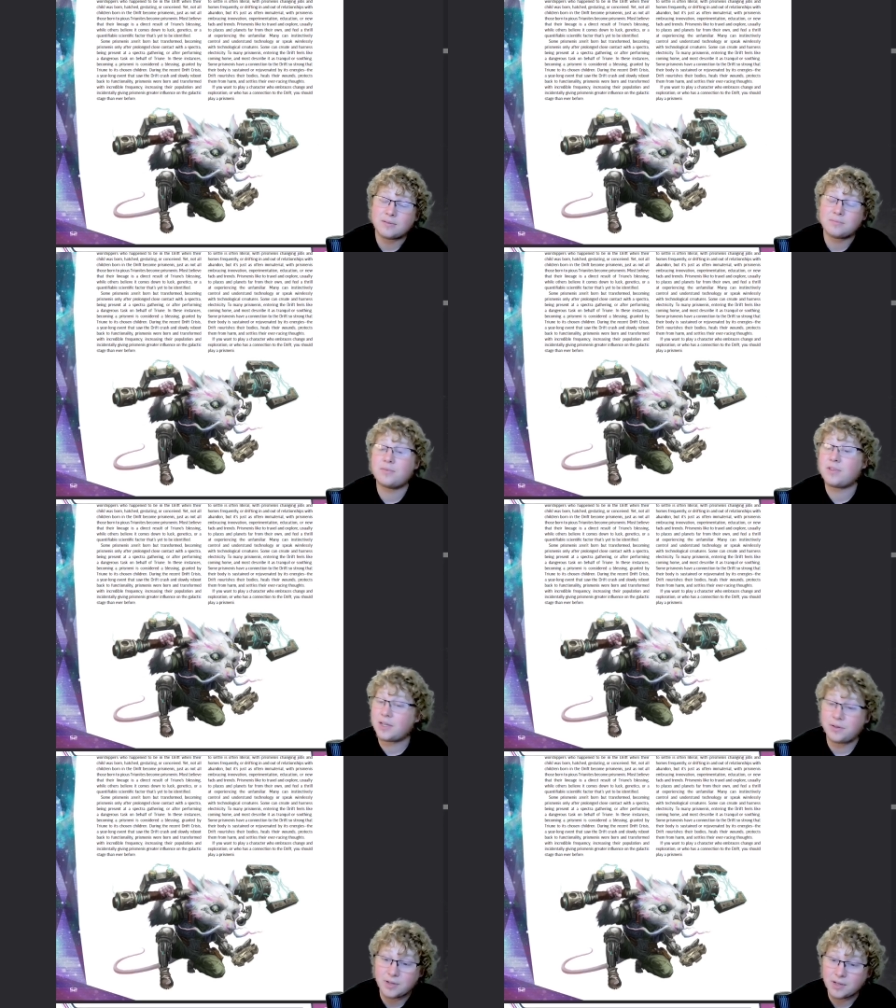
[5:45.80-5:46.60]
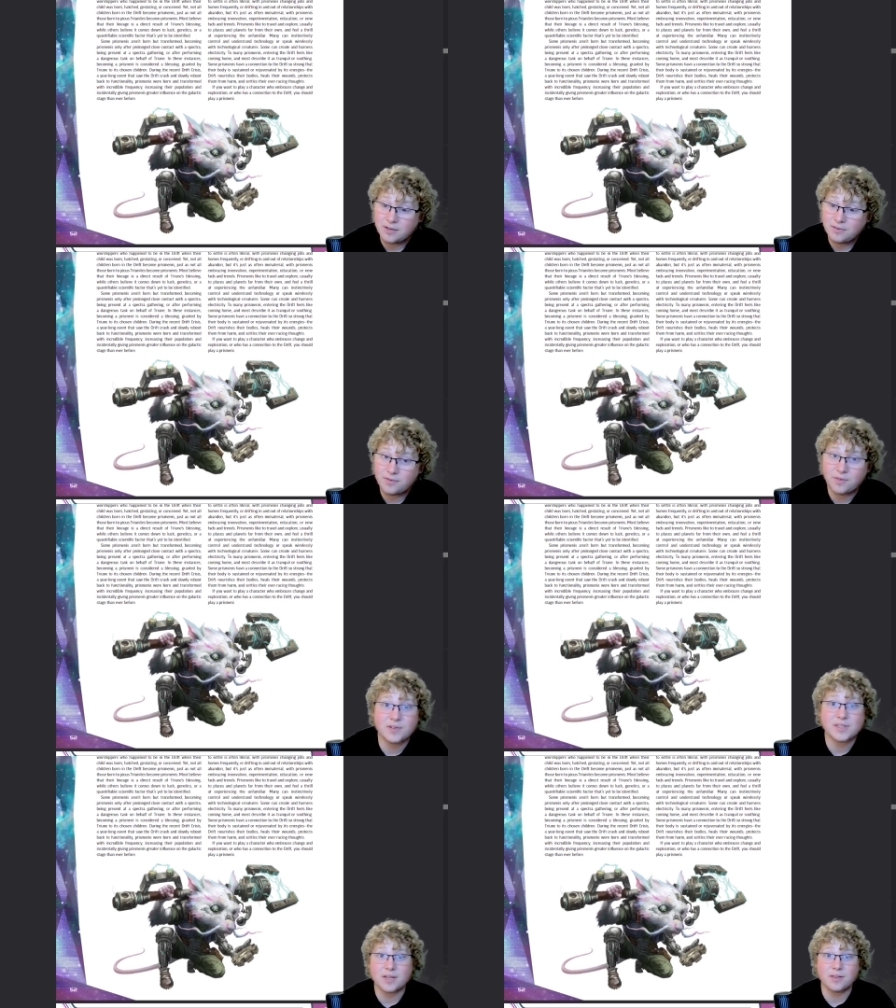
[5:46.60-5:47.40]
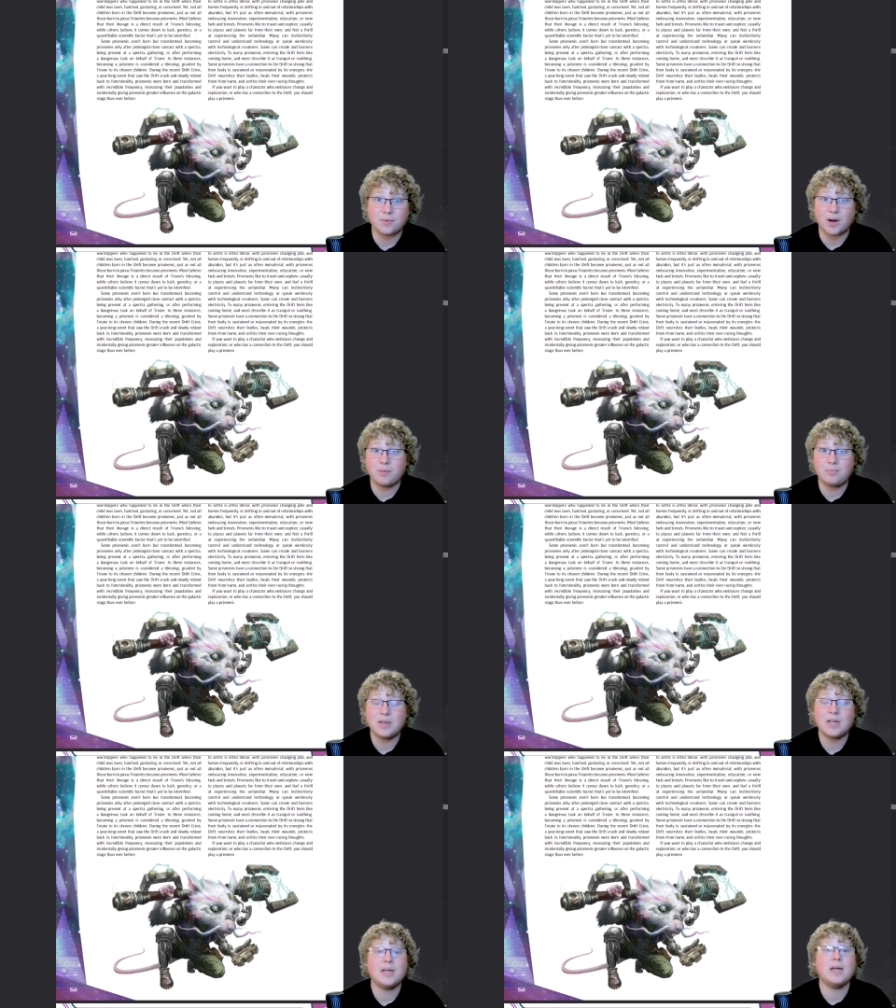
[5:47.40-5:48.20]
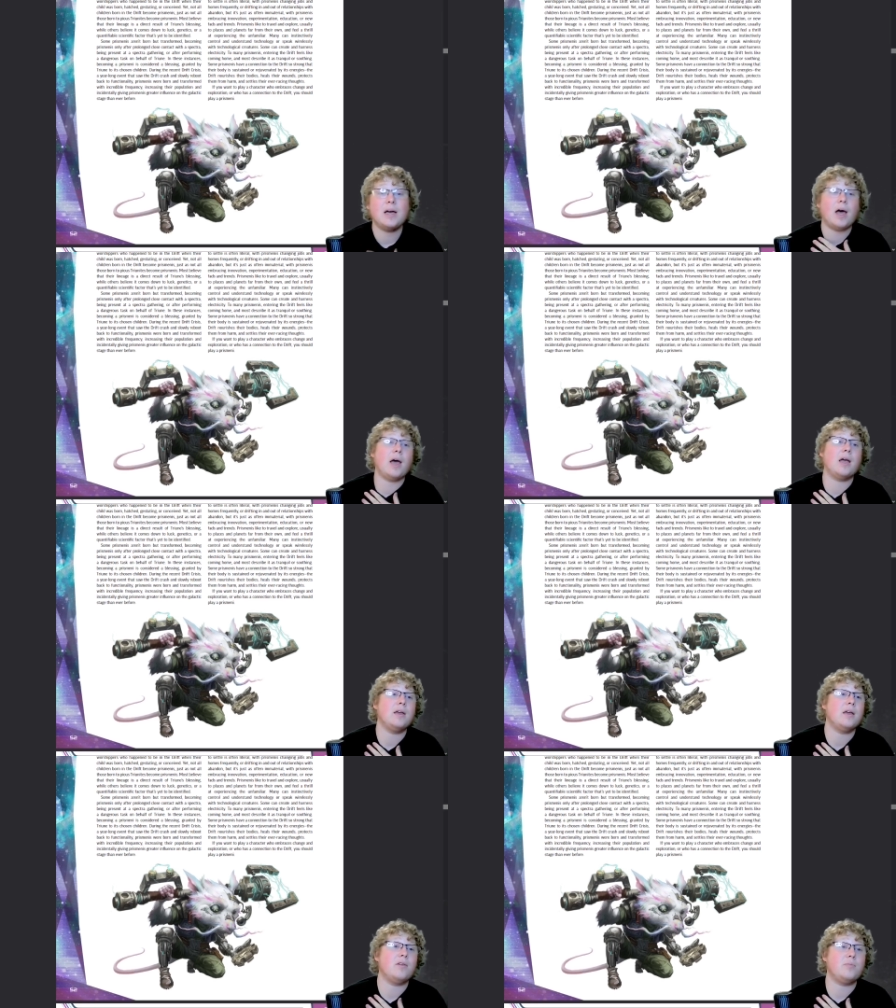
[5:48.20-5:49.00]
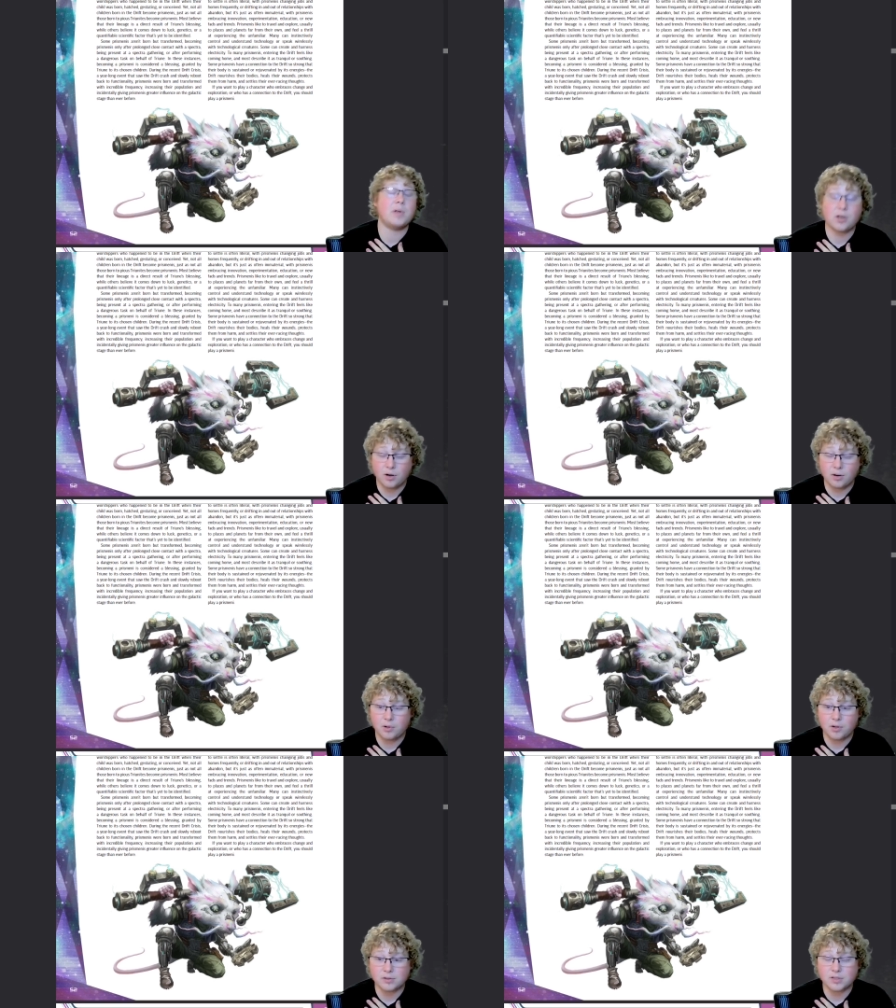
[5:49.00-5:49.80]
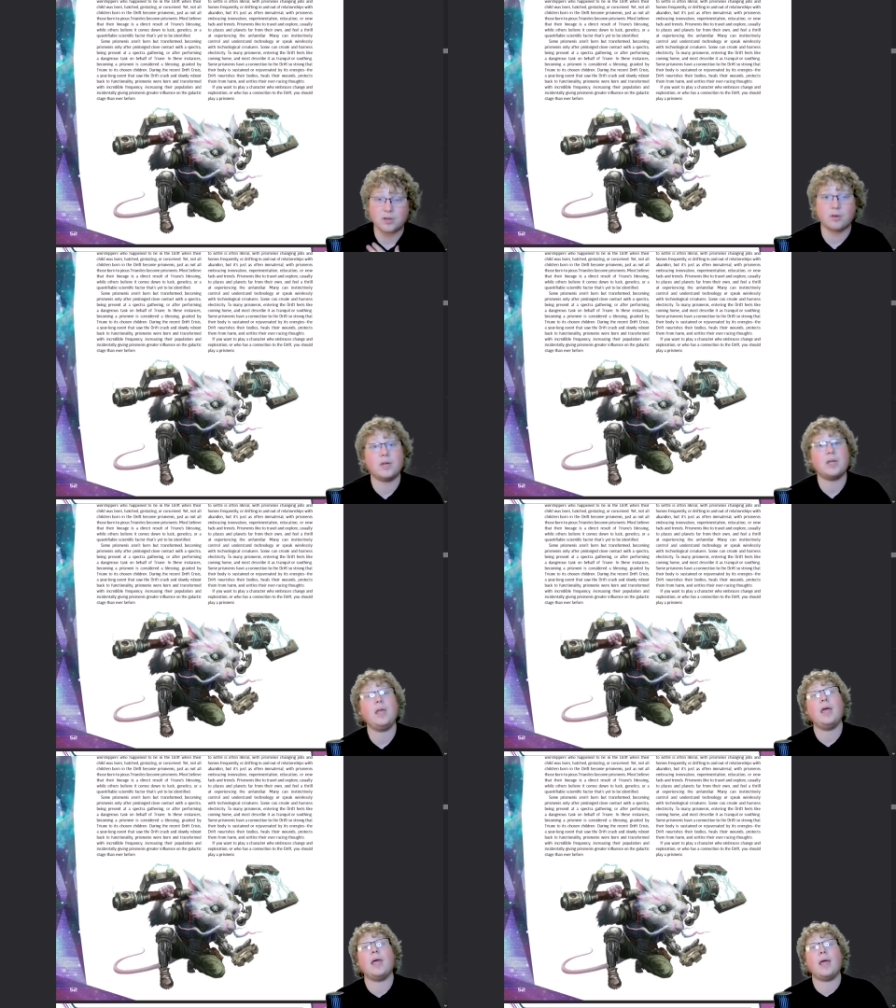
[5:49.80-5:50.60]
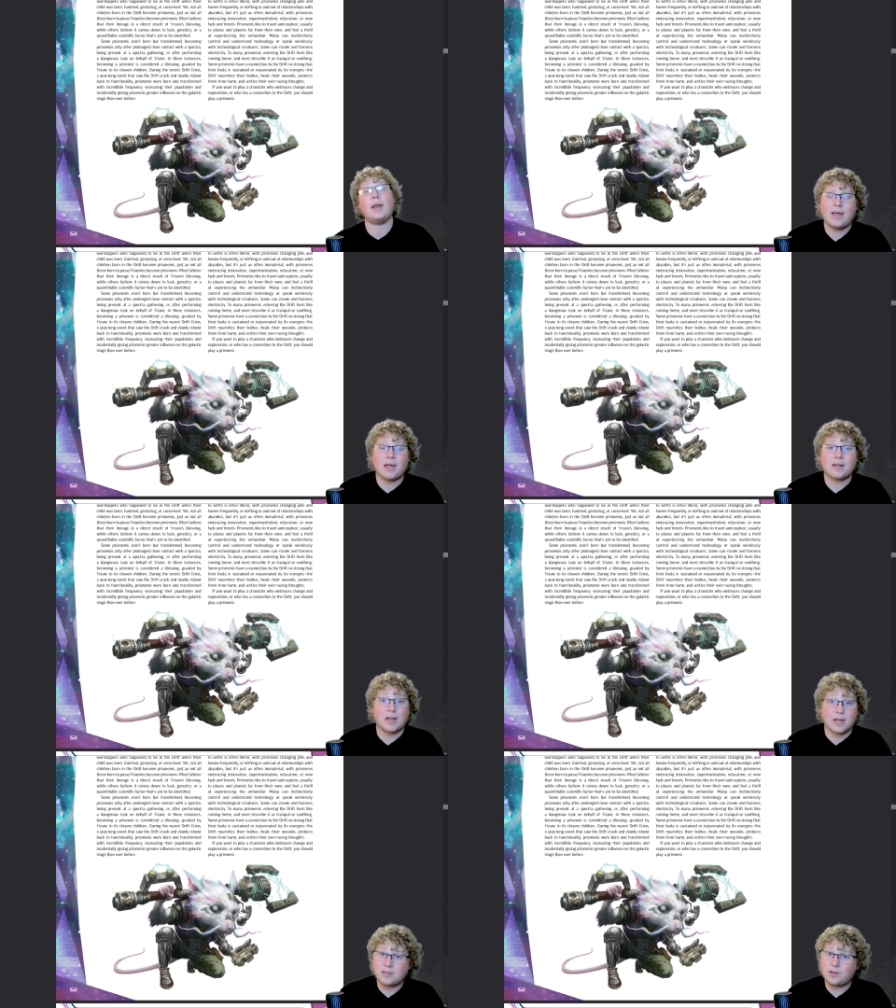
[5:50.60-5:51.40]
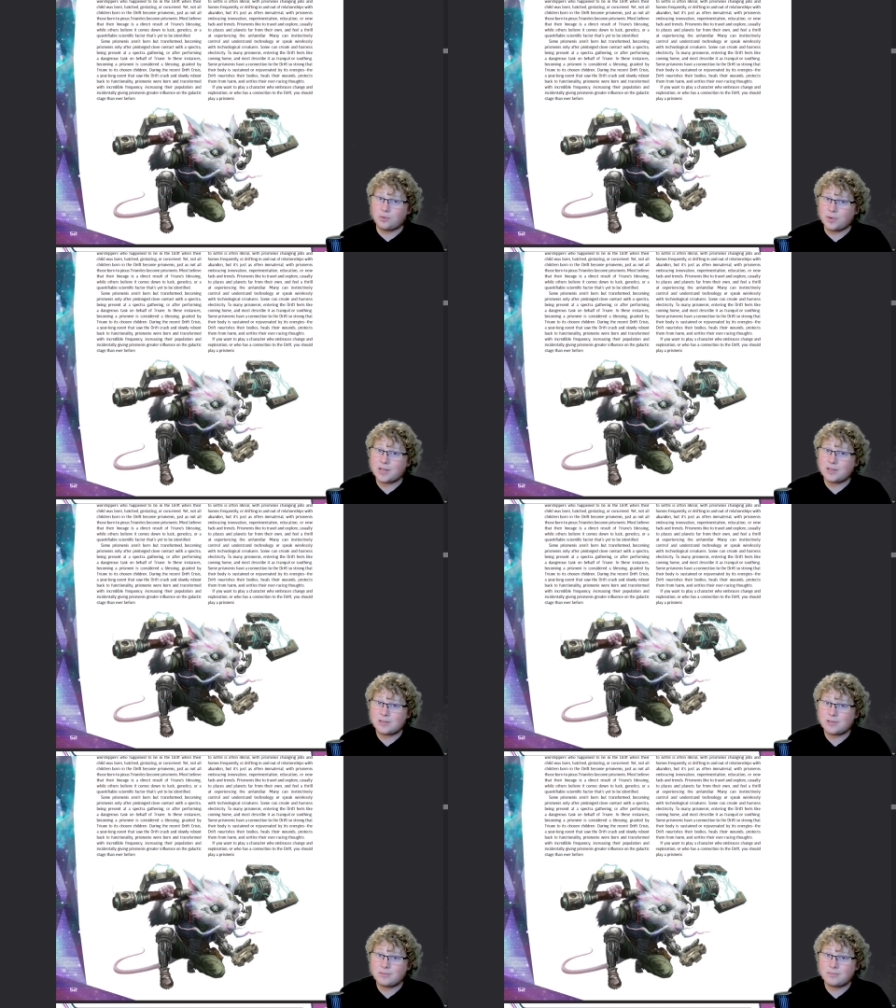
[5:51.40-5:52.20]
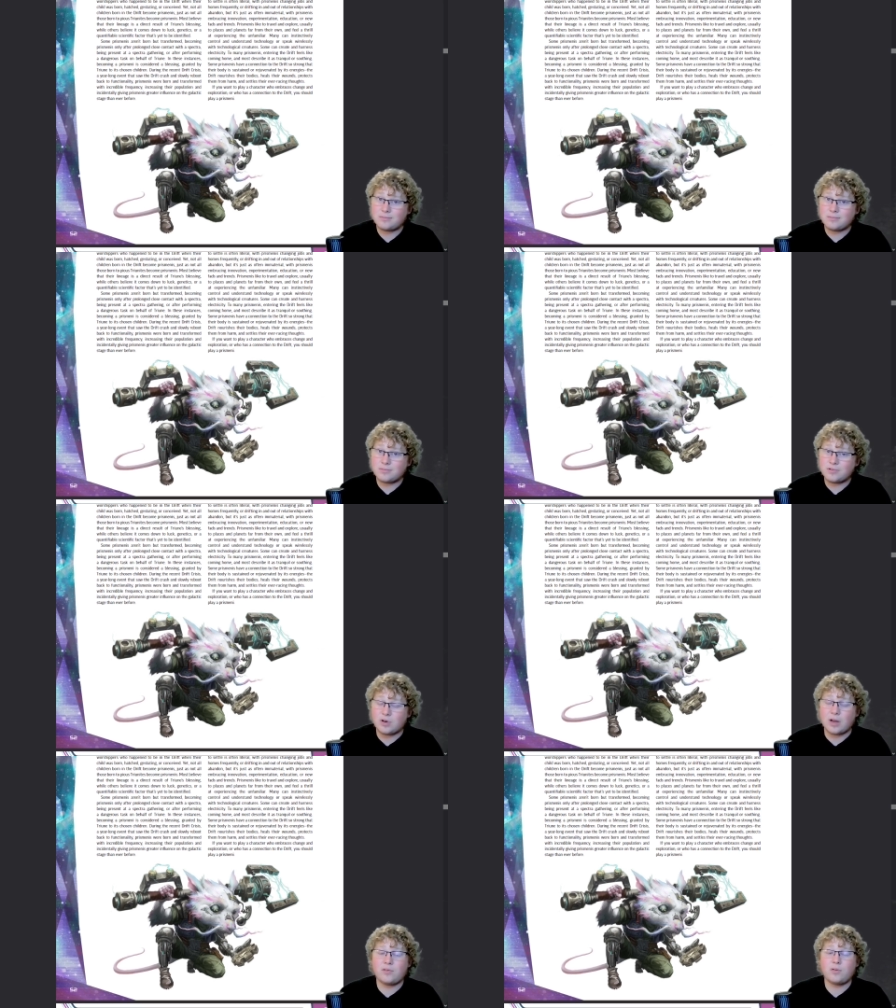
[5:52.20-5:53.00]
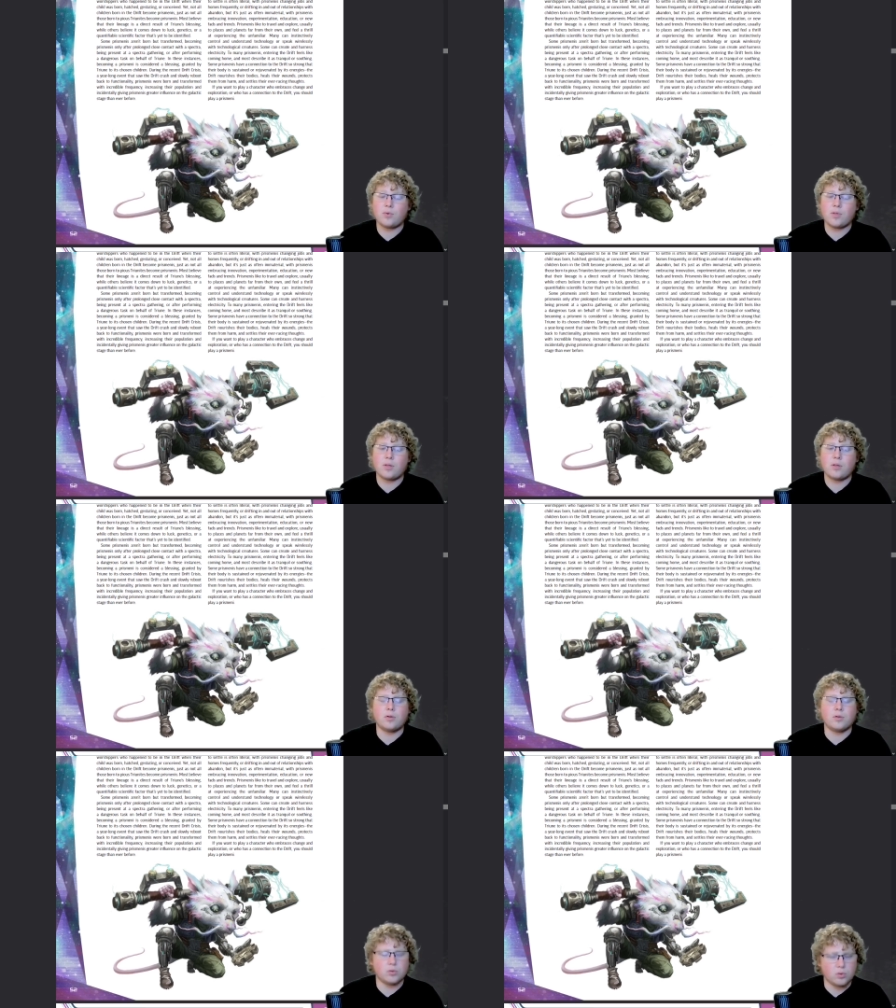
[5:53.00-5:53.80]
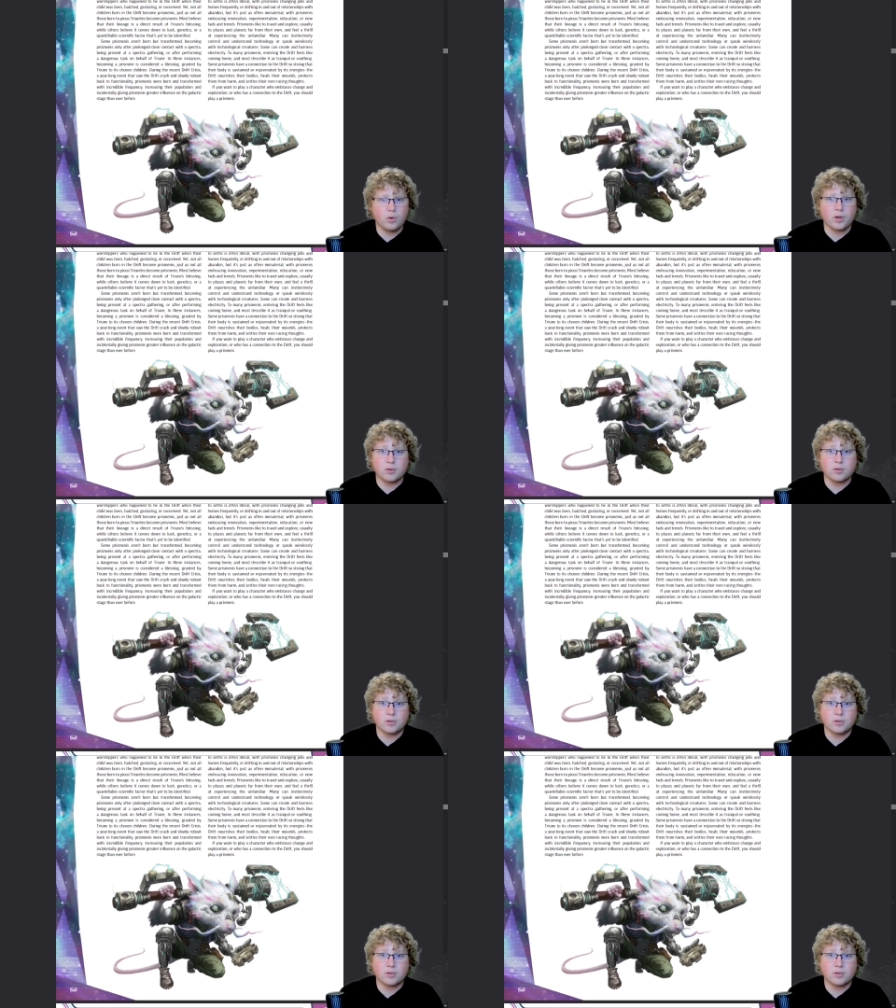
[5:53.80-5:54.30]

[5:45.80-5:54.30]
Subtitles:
Thank you again for visiting the realm. I have been your humble host, the Goat King, and as always, travel with loyal